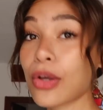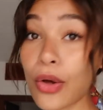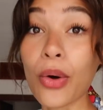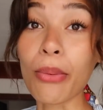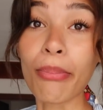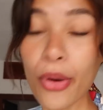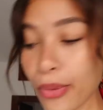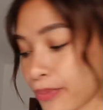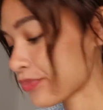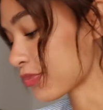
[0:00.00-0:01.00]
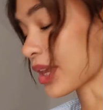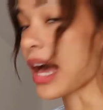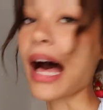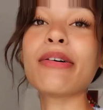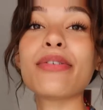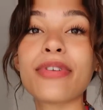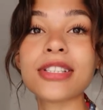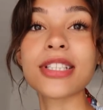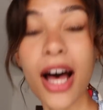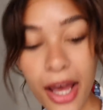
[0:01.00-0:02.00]
go on the boat, have a
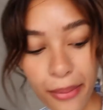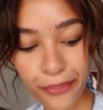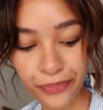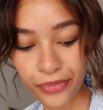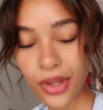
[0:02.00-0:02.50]
fun time.